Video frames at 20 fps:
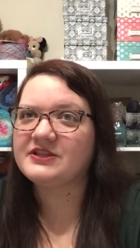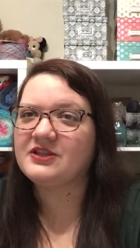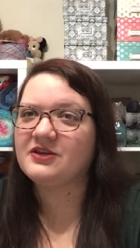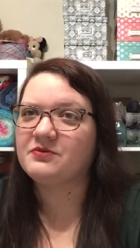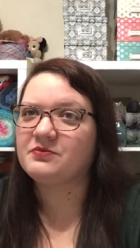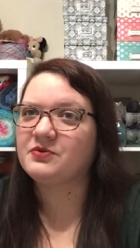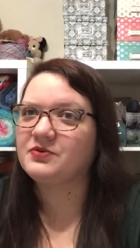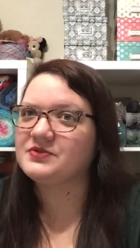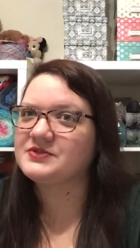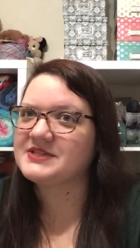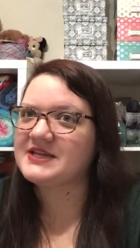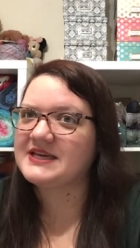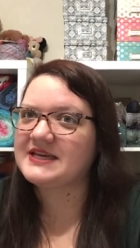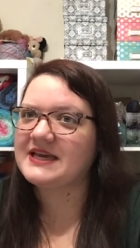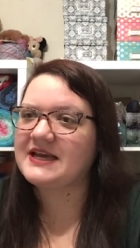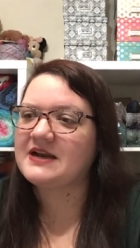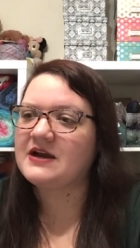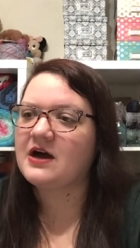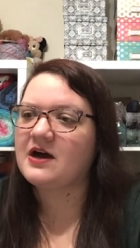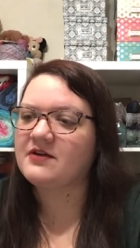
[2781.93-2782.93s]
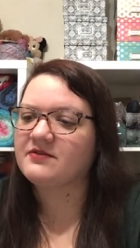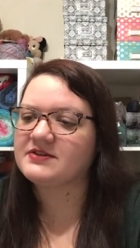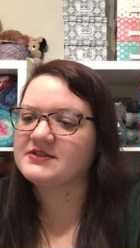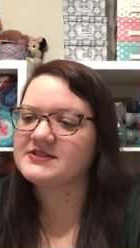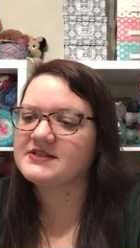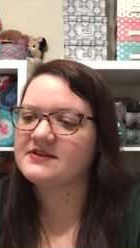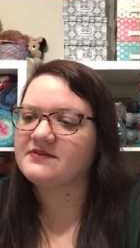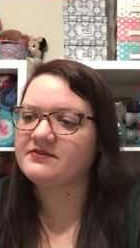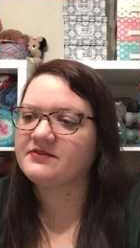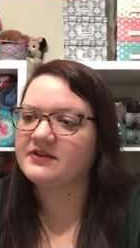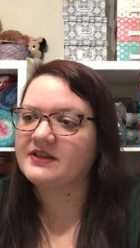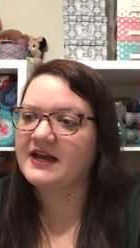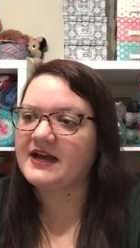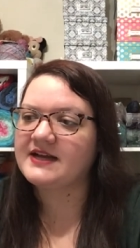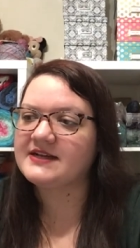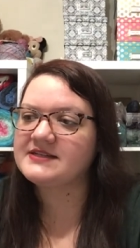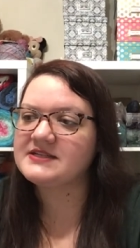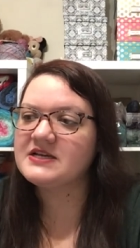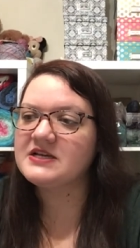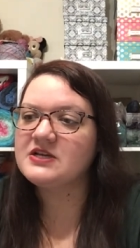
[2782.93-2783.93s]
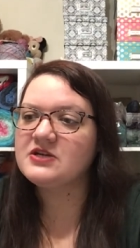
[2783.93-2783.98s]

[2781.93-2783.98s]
the rules again, obviously, for that